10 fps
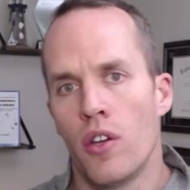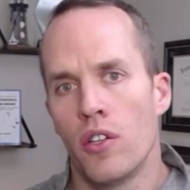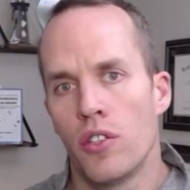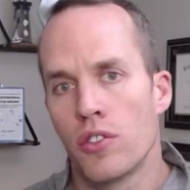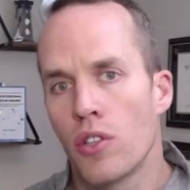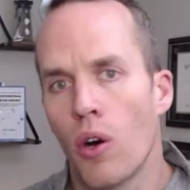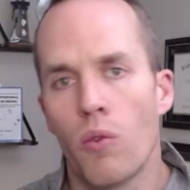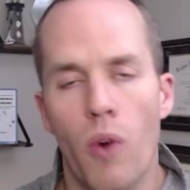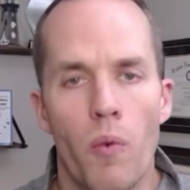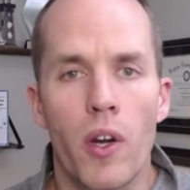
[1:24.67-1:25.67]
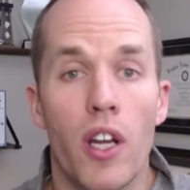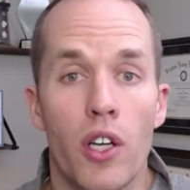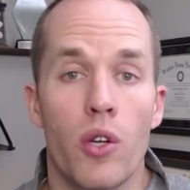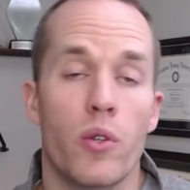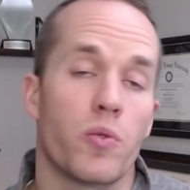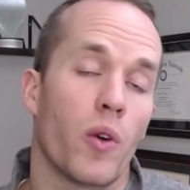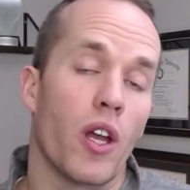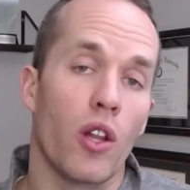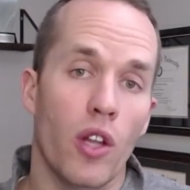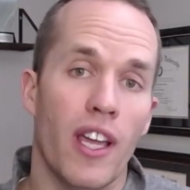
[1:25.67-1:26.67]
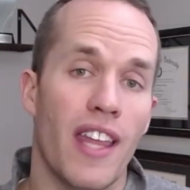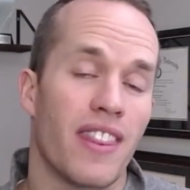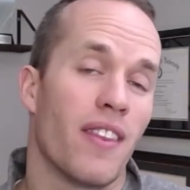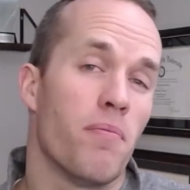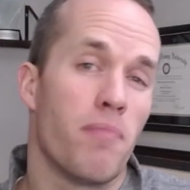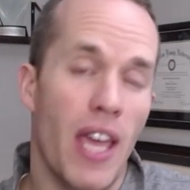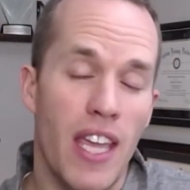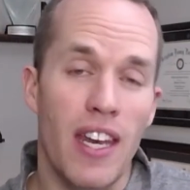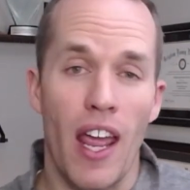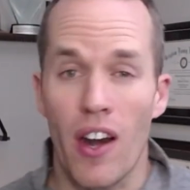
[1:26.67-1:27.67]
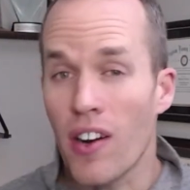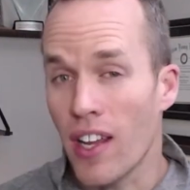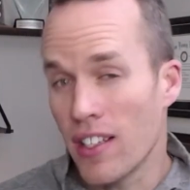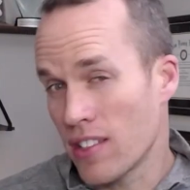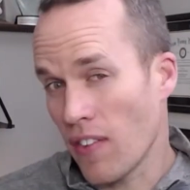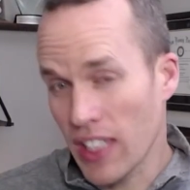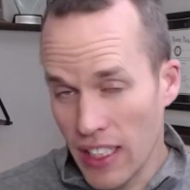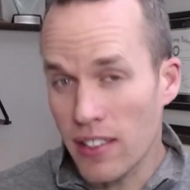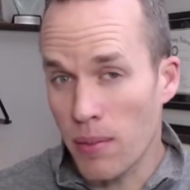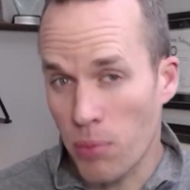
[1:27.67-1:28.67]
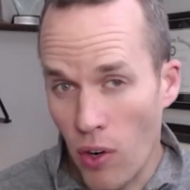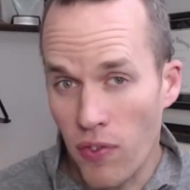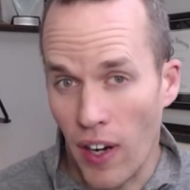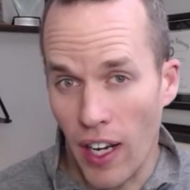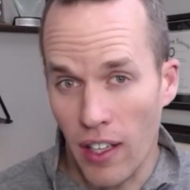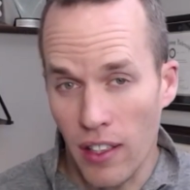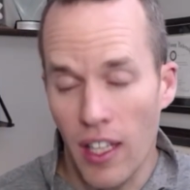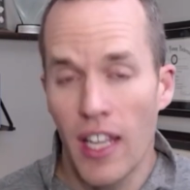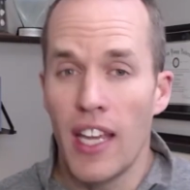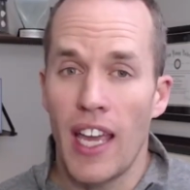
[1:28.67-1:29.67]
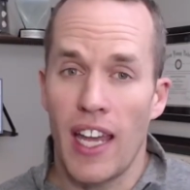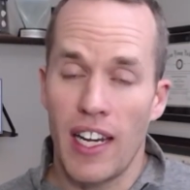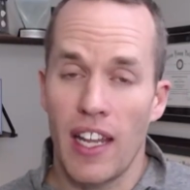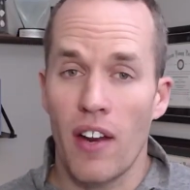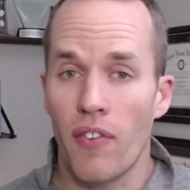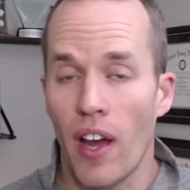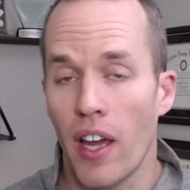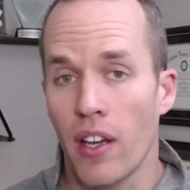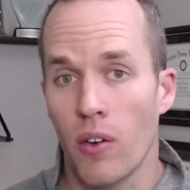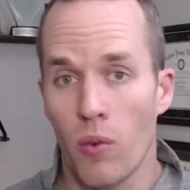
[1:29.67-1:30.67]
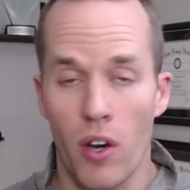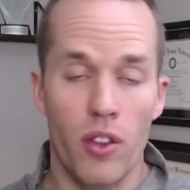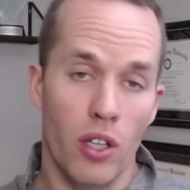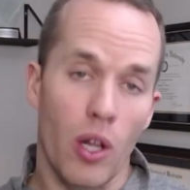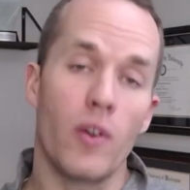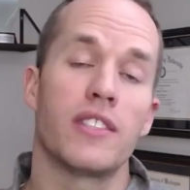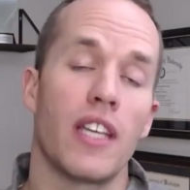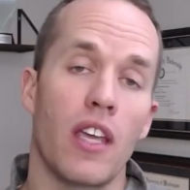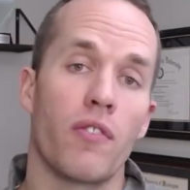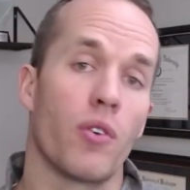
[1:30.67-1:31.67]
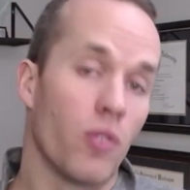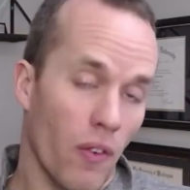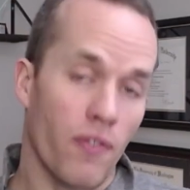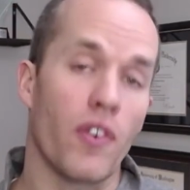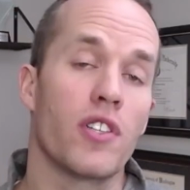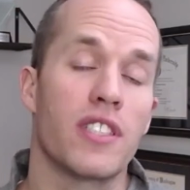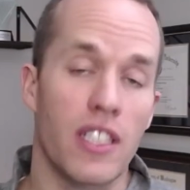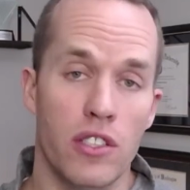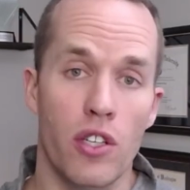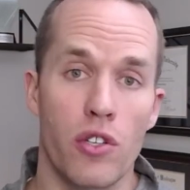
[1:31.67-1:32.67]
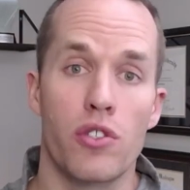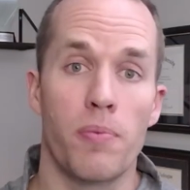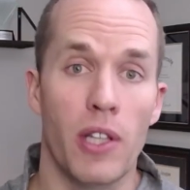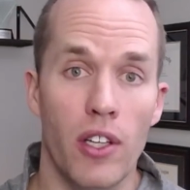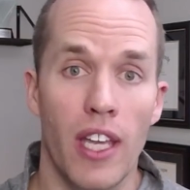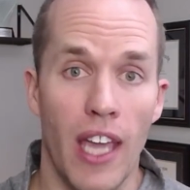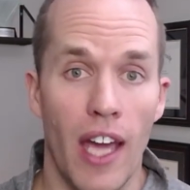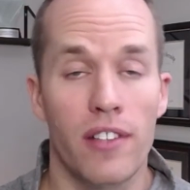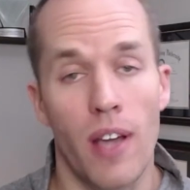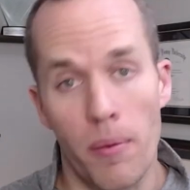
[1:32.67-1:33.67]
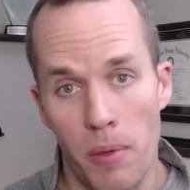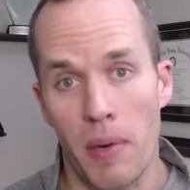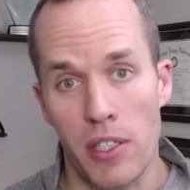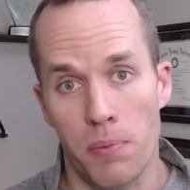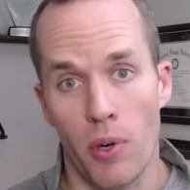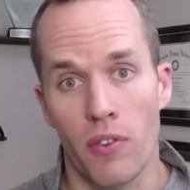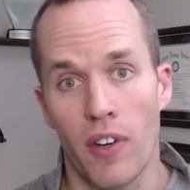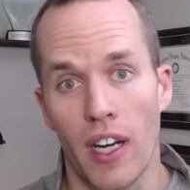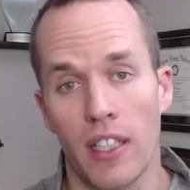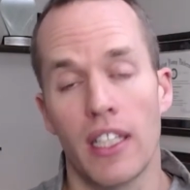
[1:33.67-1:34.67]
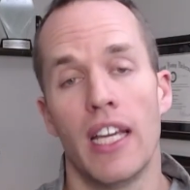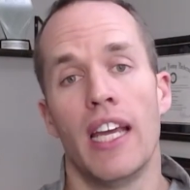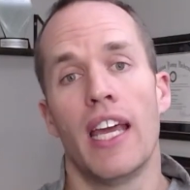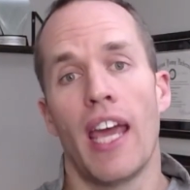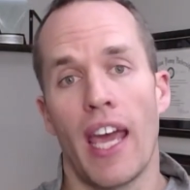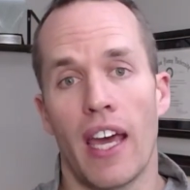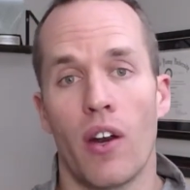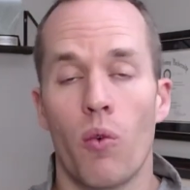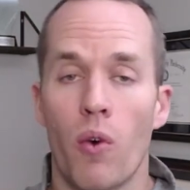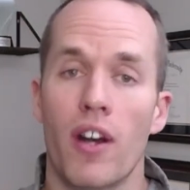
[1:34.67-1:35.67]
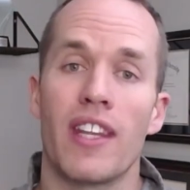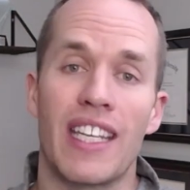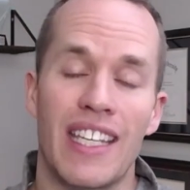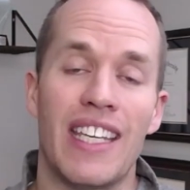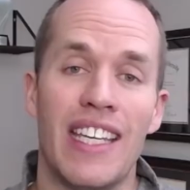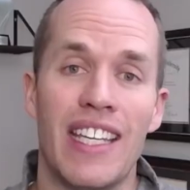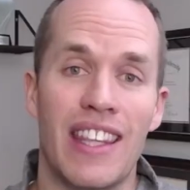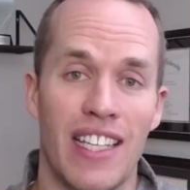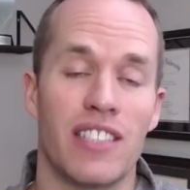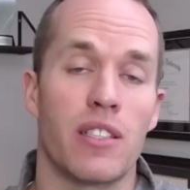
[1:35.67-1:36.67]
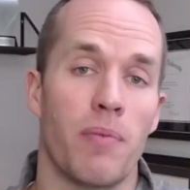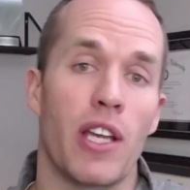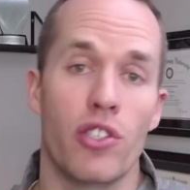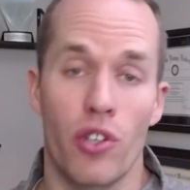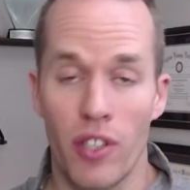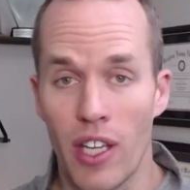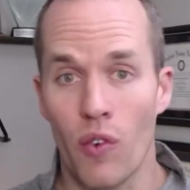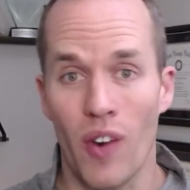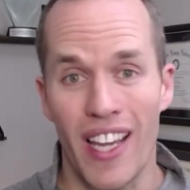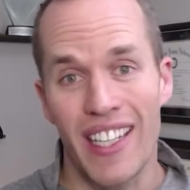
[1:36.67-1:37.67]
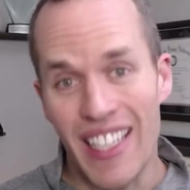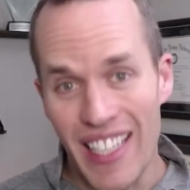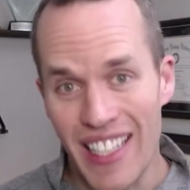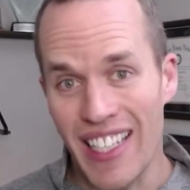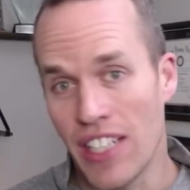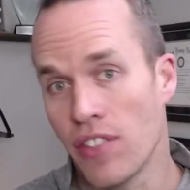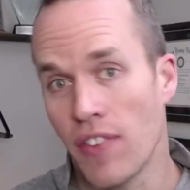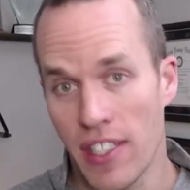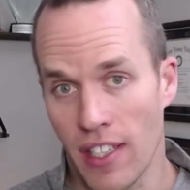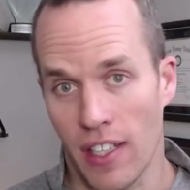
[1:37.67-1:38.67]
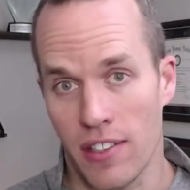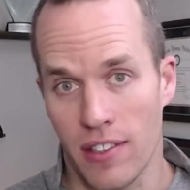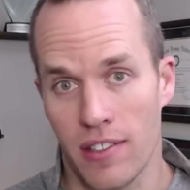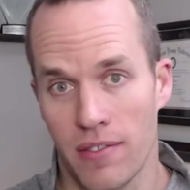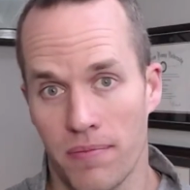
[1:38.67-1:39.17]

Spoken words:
So what we're going to do is we're going to look at the main areas of a LinkedIn profile and identify what are the lowest hanging fruit and the first things that you should be looking at to optimize your profile, and what are the key things to make sure you get right in each of these sections.